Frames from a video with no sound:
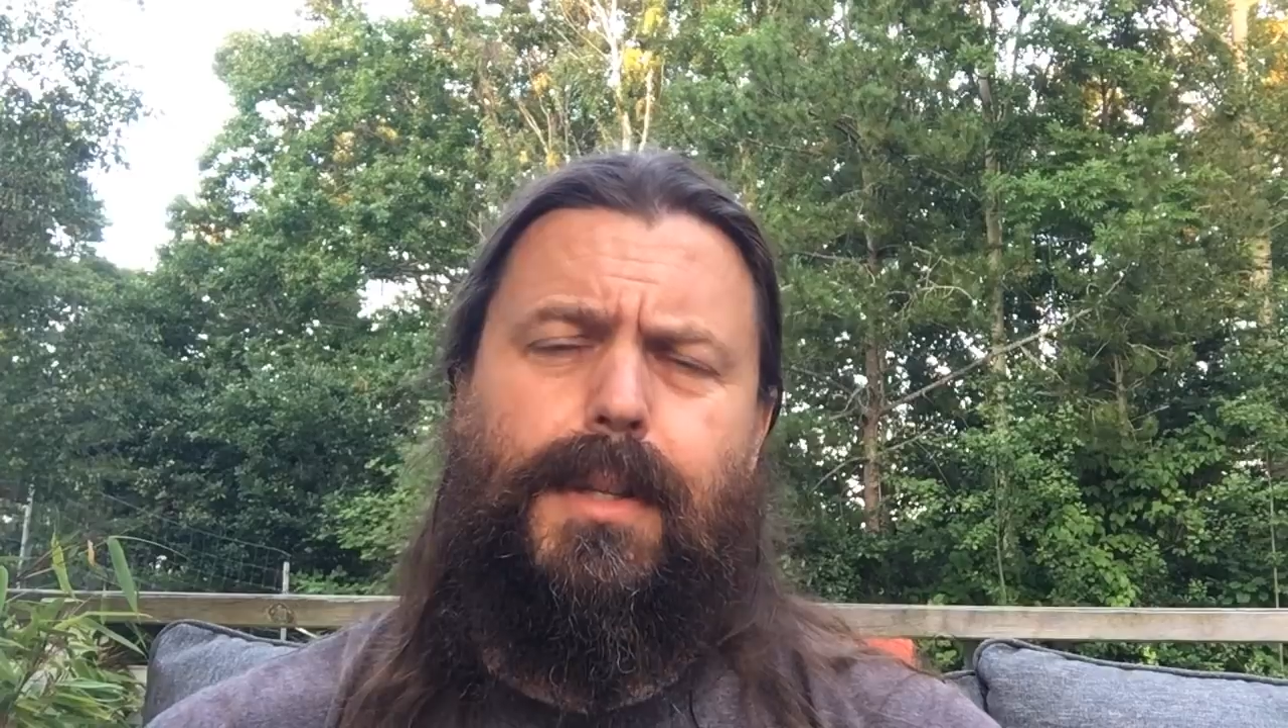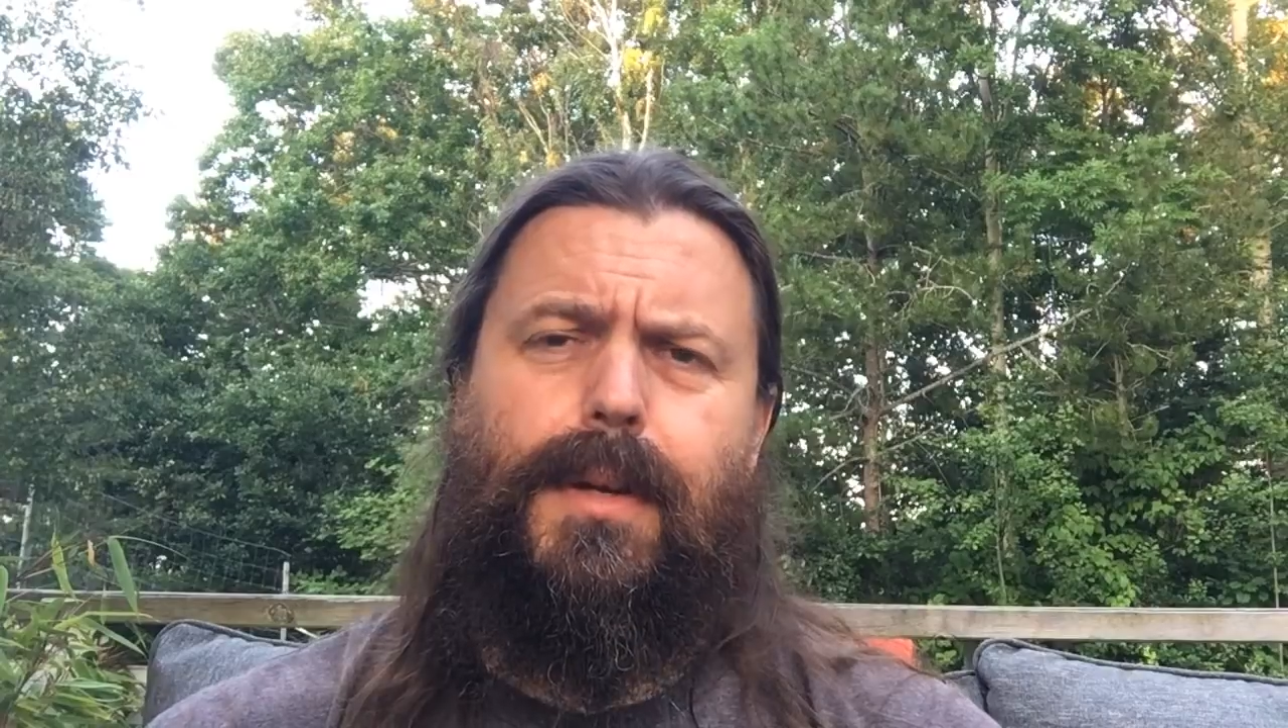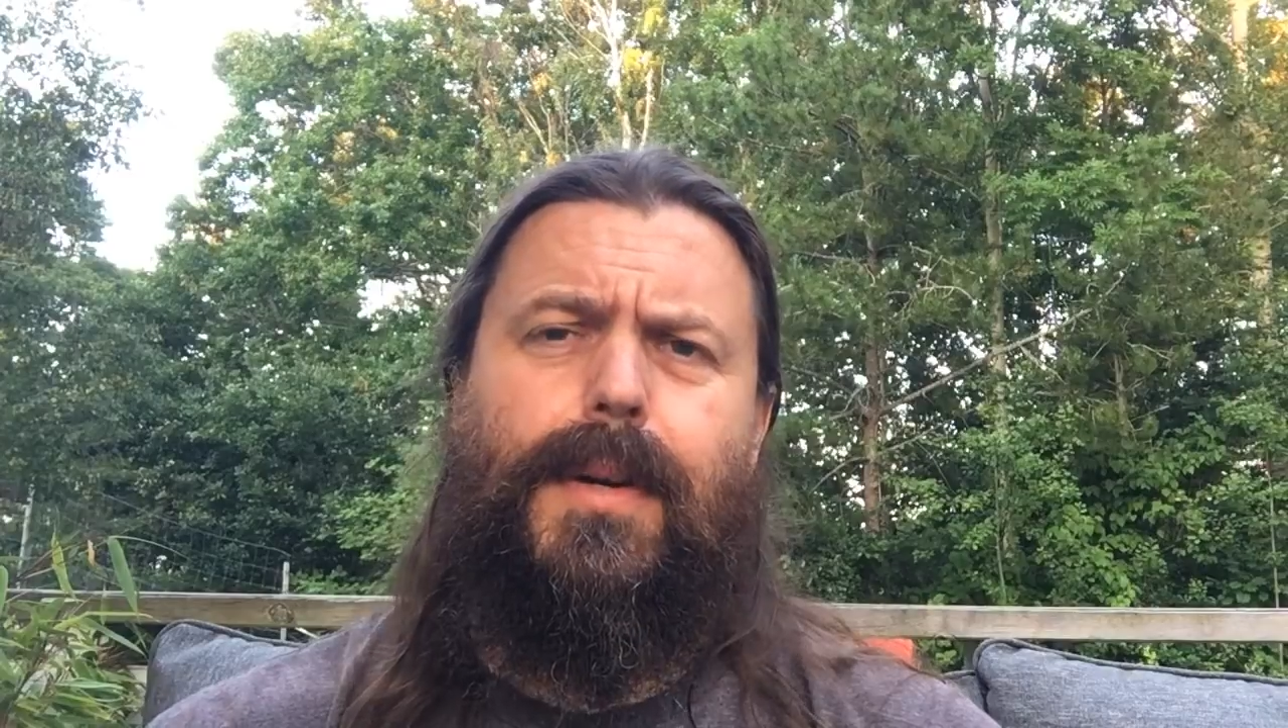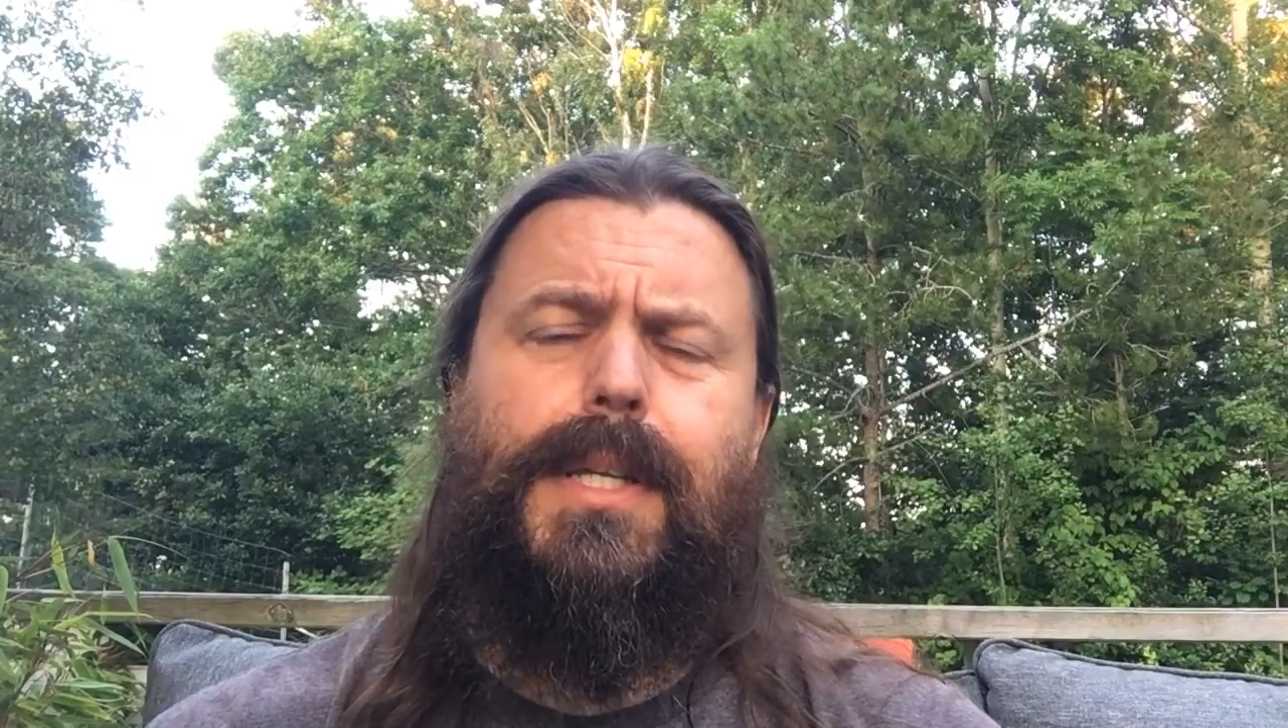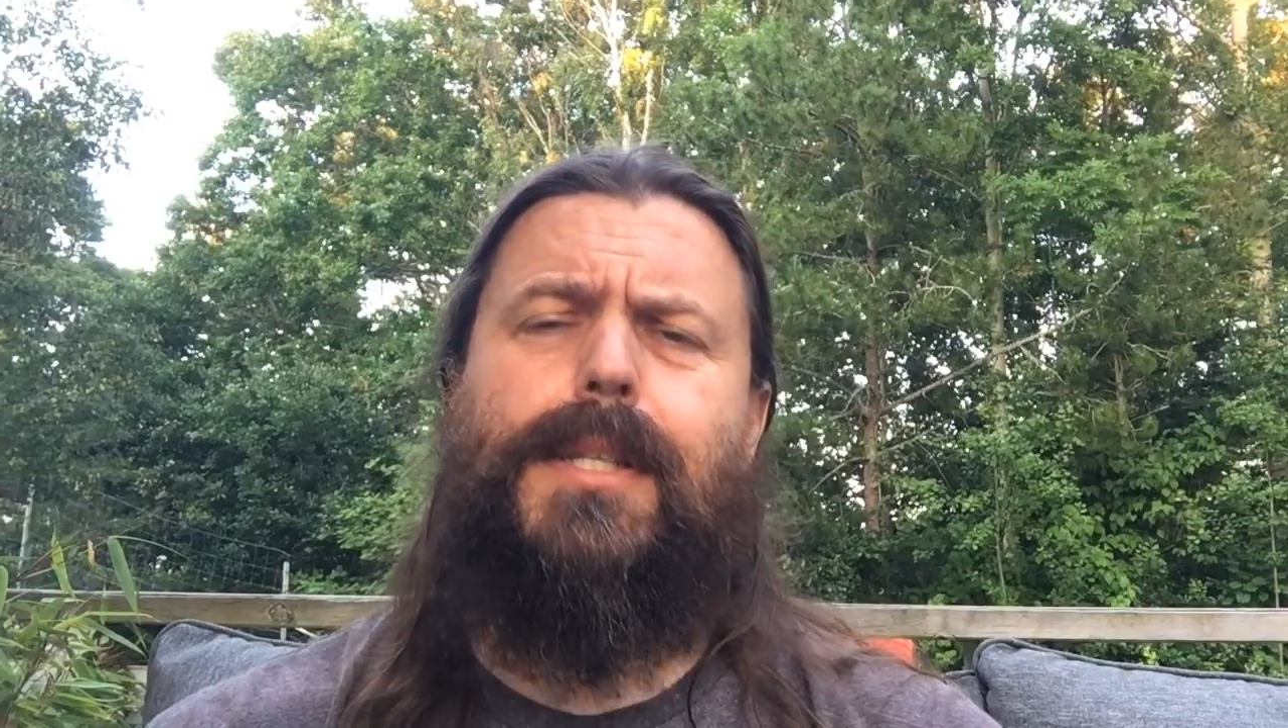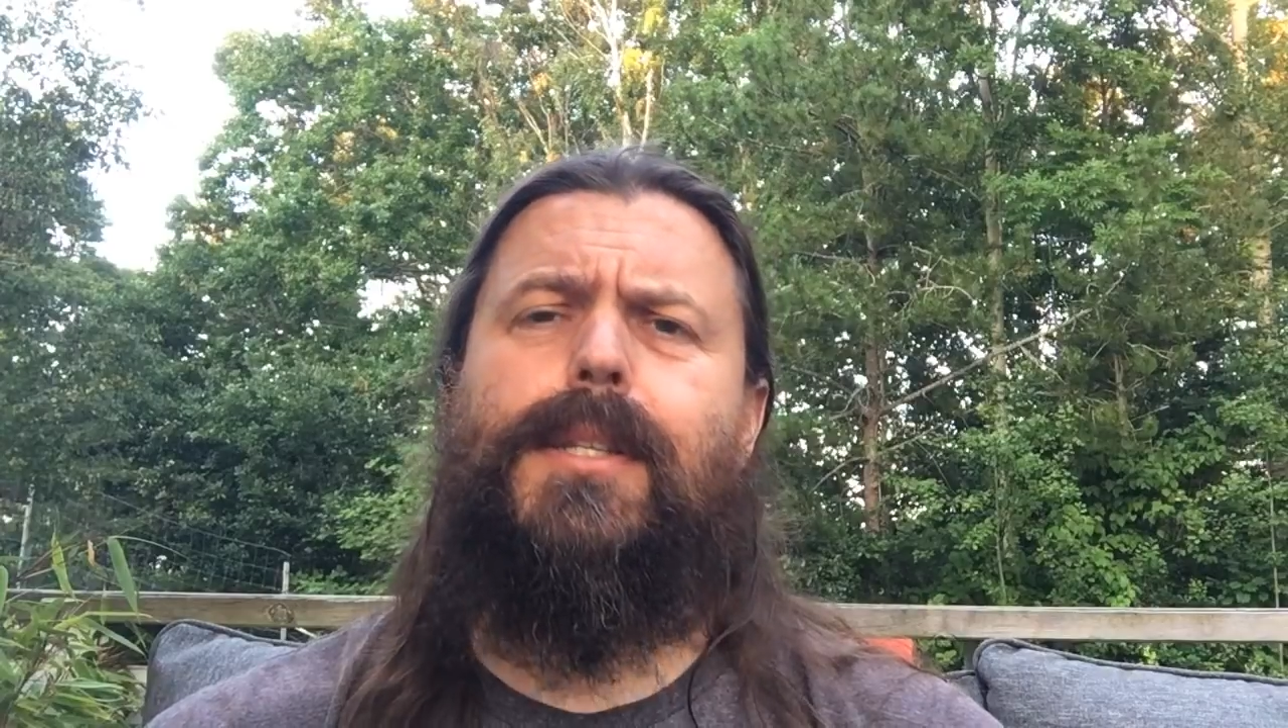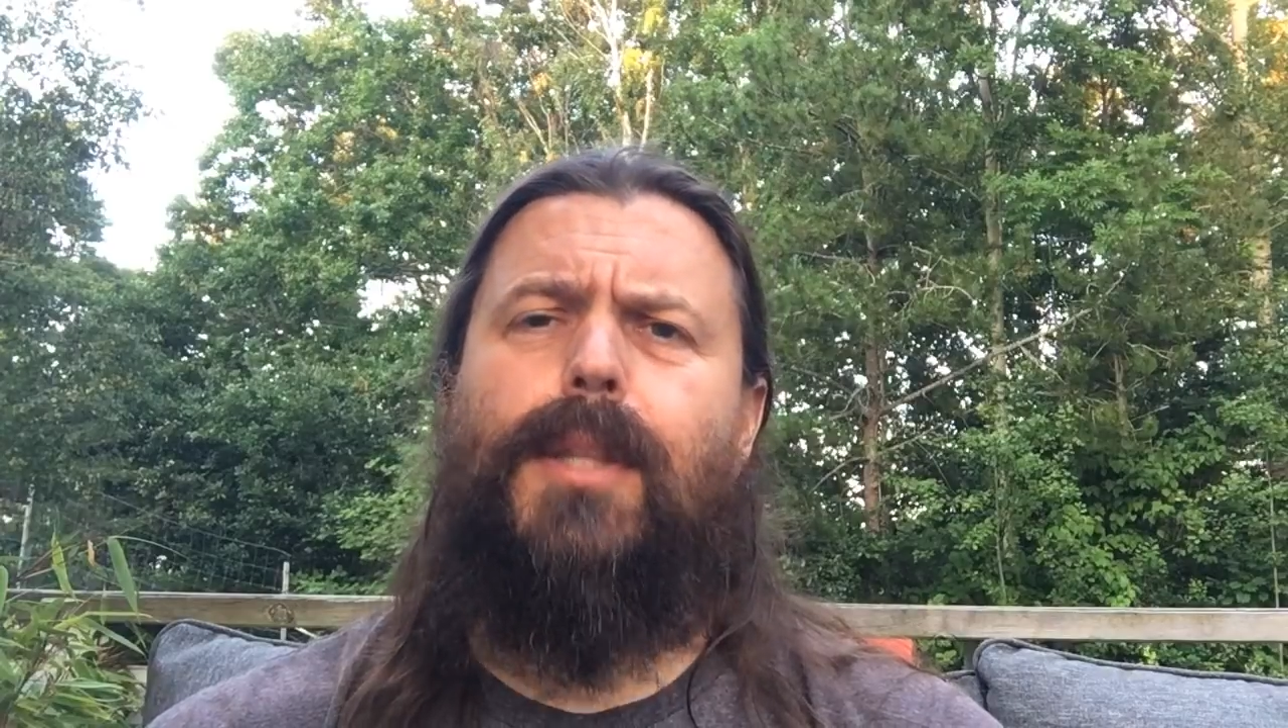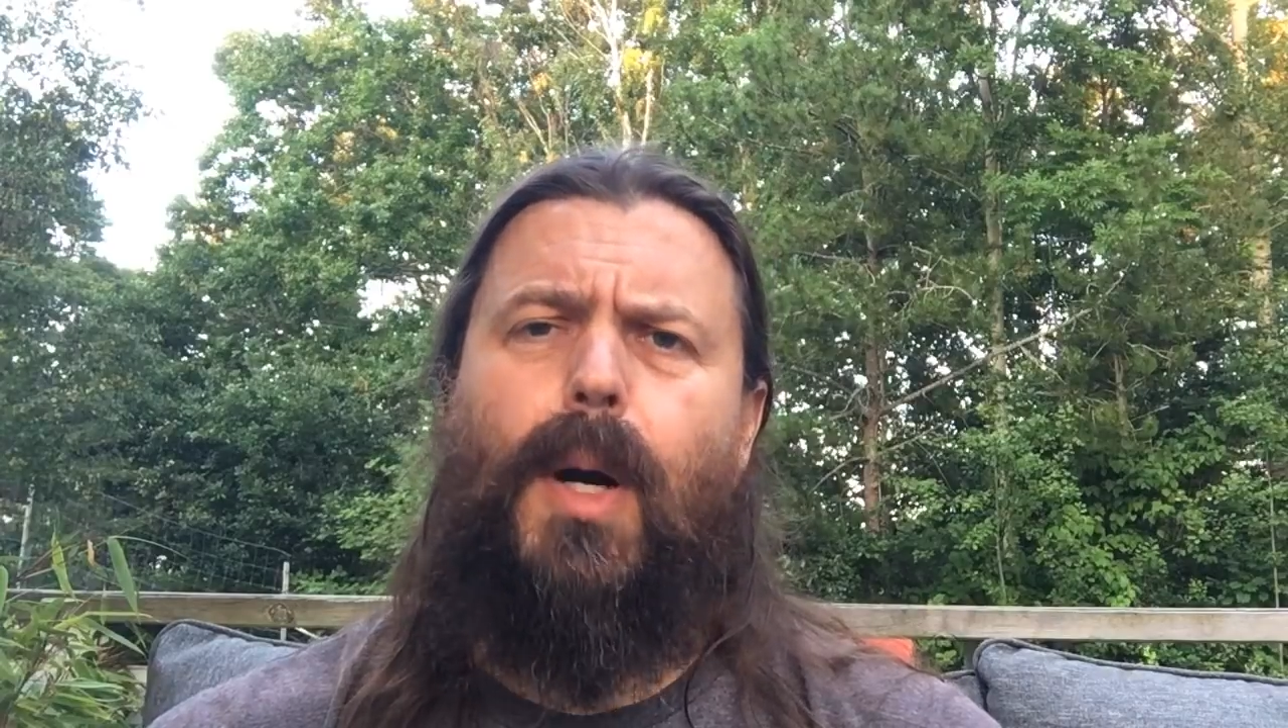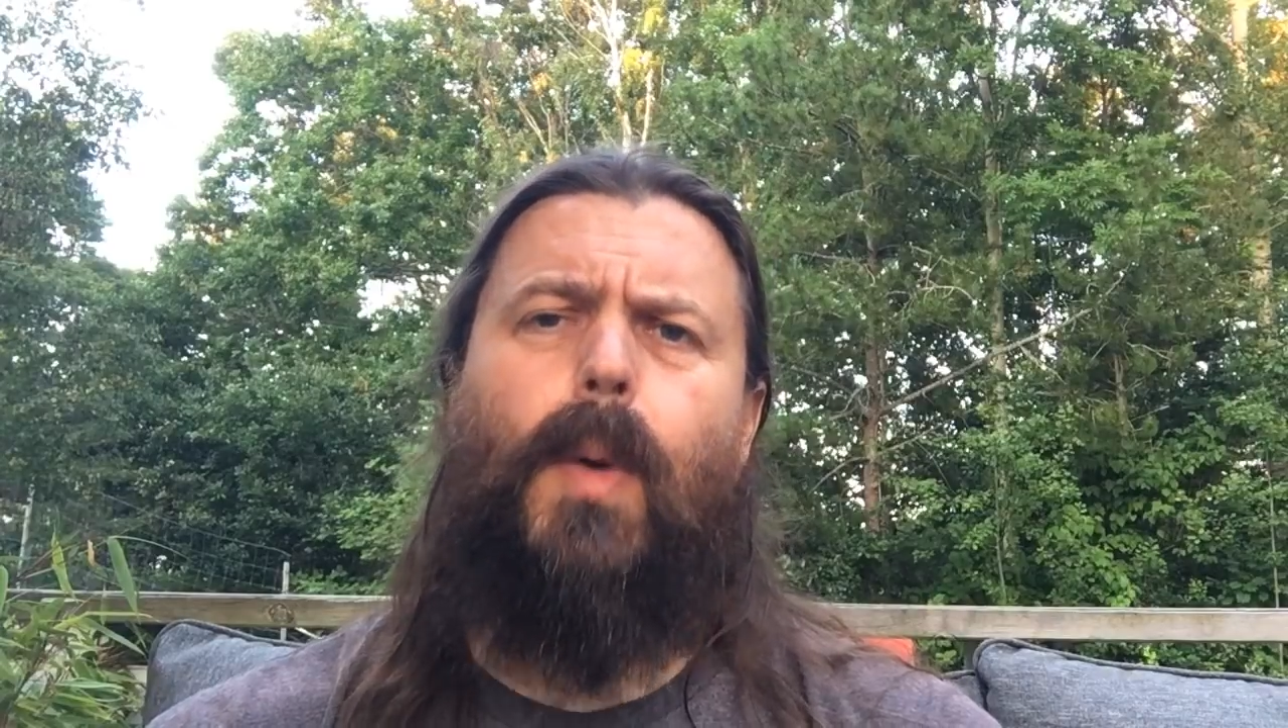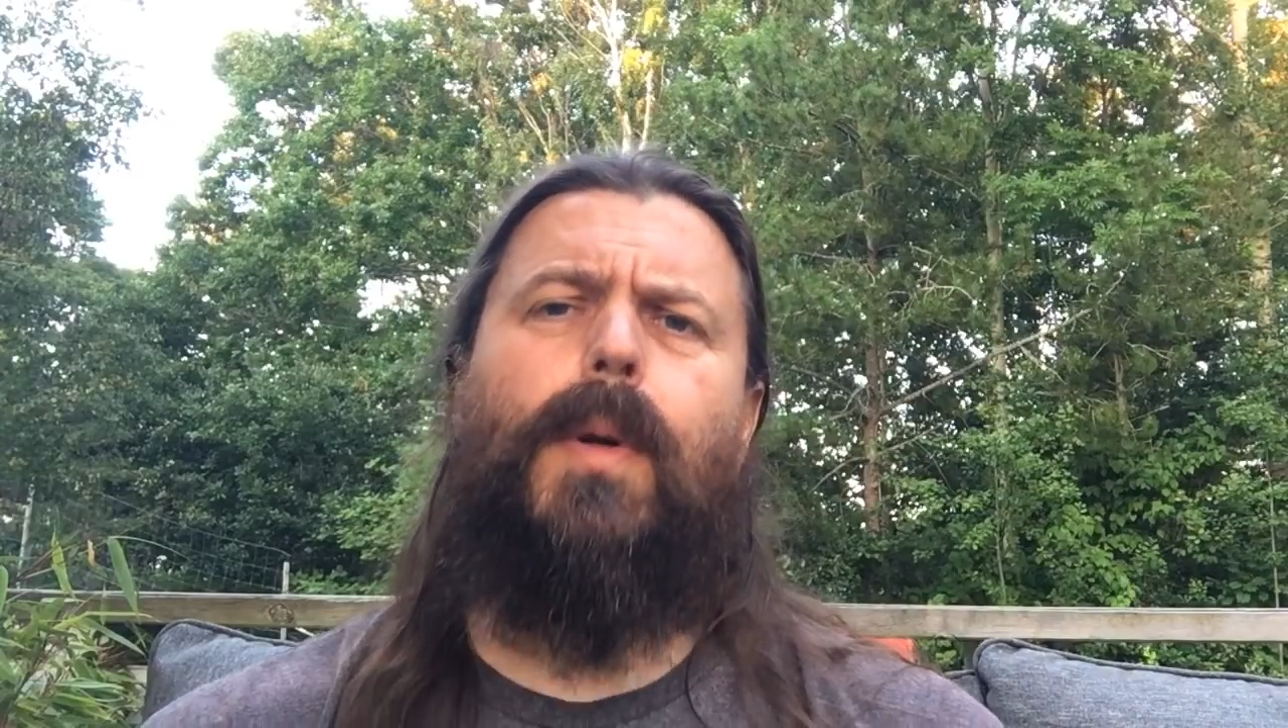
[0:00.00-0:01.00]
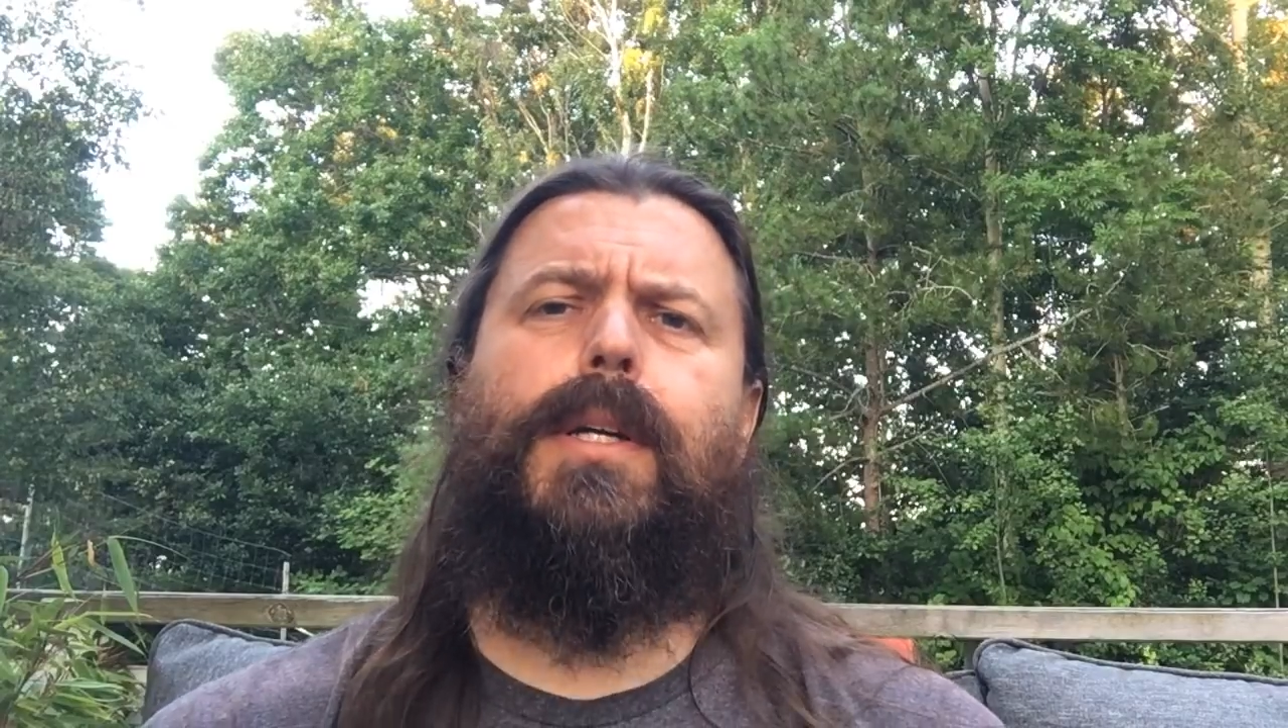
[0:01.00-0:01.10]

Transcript: There is no